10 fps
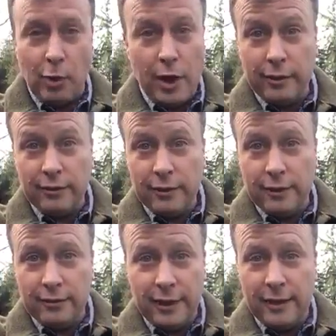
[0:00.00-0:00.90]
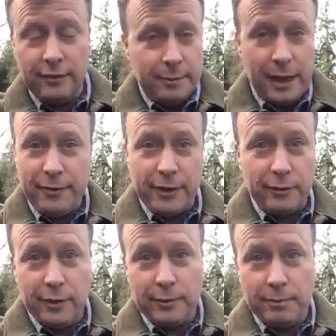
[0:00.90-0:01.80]
Wang says, but I
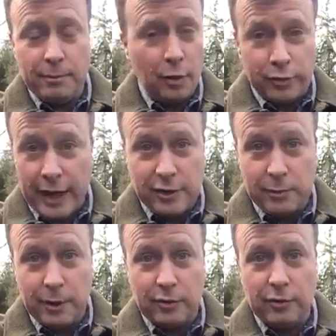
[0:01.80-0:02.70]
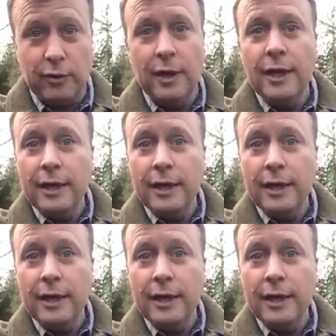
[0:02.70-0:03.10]
think really most acupuncture,